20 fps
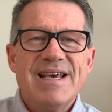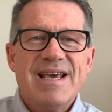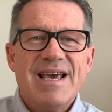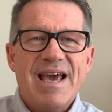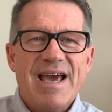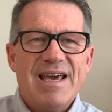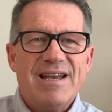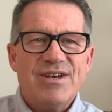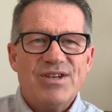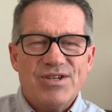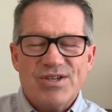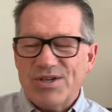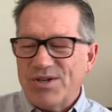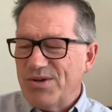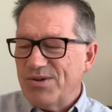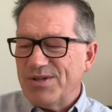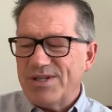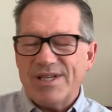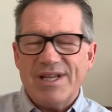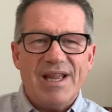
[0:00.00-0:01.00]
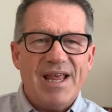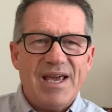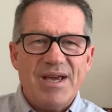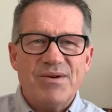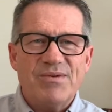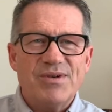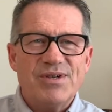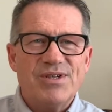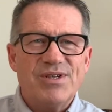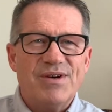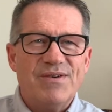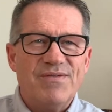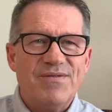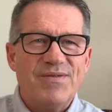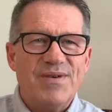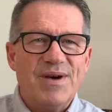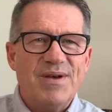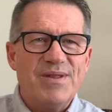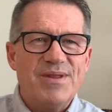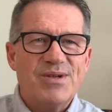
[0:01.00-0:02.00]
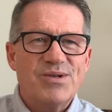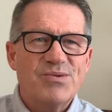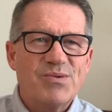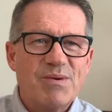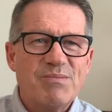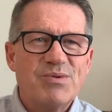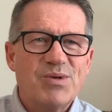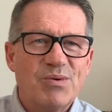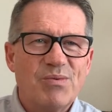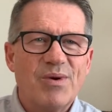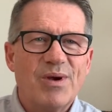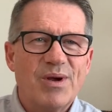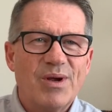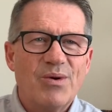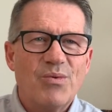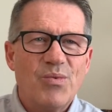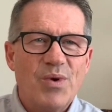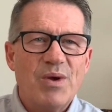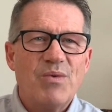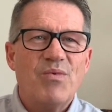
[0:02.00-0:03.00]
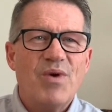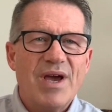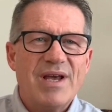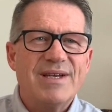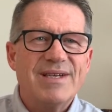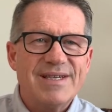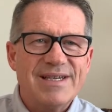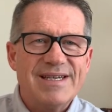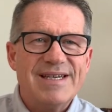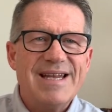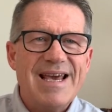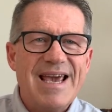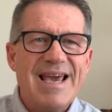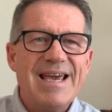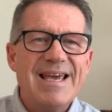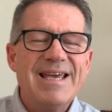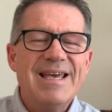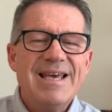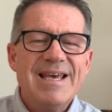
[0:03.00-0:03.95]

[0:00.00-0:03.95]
And to use the language of the scripture we read today,